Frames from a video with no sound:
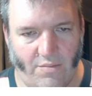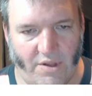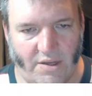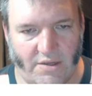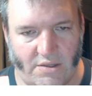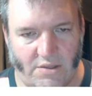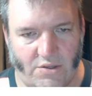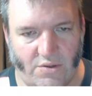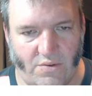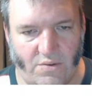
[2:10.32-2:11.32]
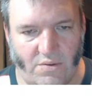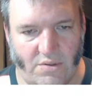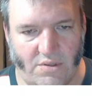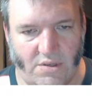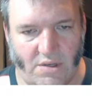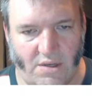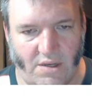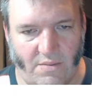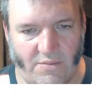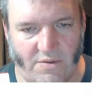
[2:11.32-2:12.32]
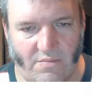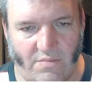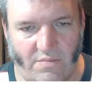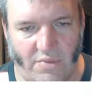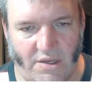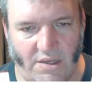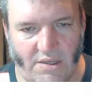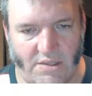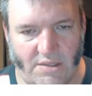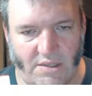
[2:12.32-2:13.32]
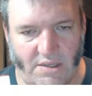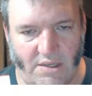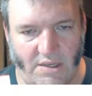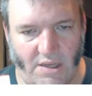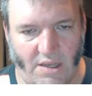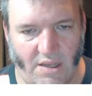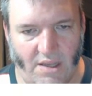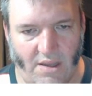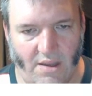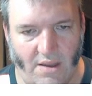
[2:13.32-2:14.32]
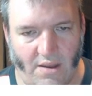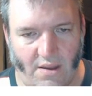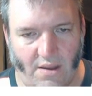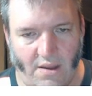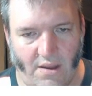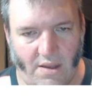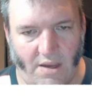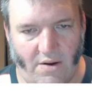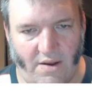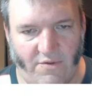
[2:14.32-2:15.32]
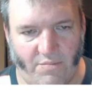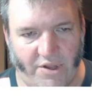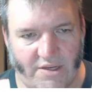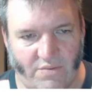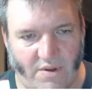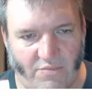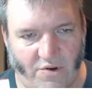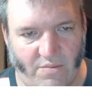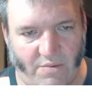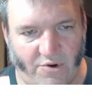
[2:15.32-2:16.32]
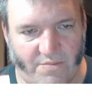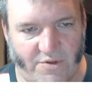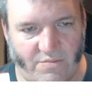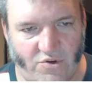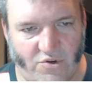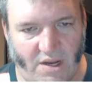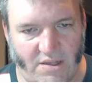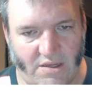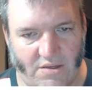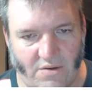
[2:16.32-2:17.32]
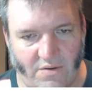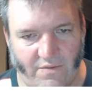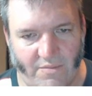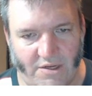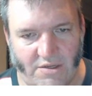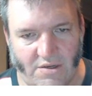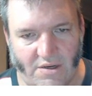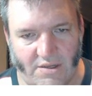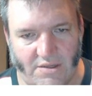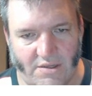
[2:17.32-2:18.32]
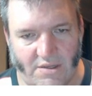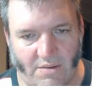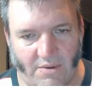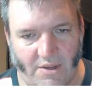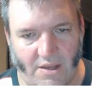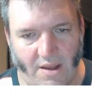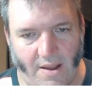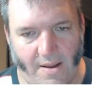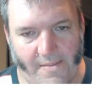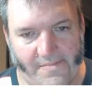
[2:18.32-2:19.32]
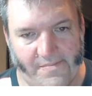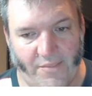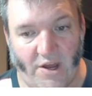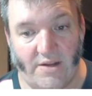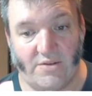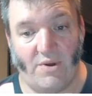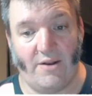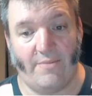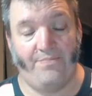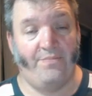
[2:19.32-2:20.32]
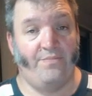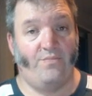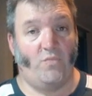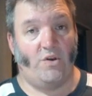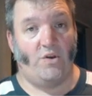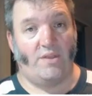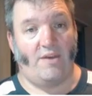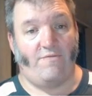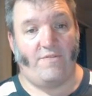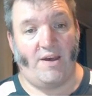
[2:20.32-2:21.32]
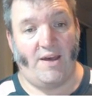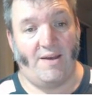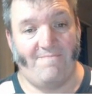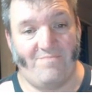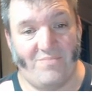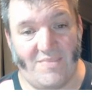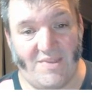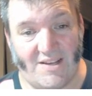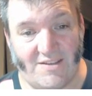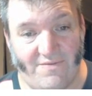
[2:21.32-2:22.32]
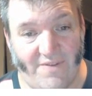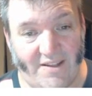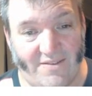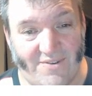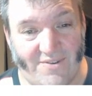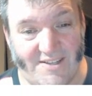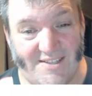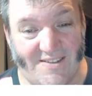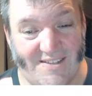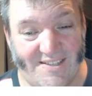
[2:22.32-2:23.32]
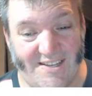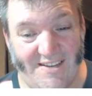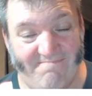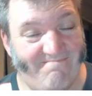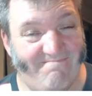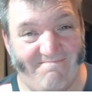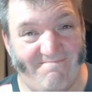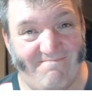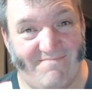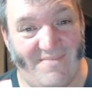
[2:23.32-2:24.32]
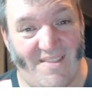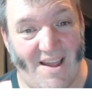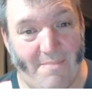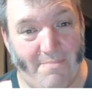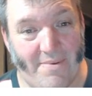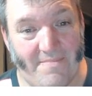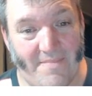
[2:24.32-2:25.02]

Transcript: plus 2 times BC. Here I have the plus 1, but remember I'm subtracting 2 from each side, so it's going to be minus 1. We've got that far. Does it factorise nicely? Nope.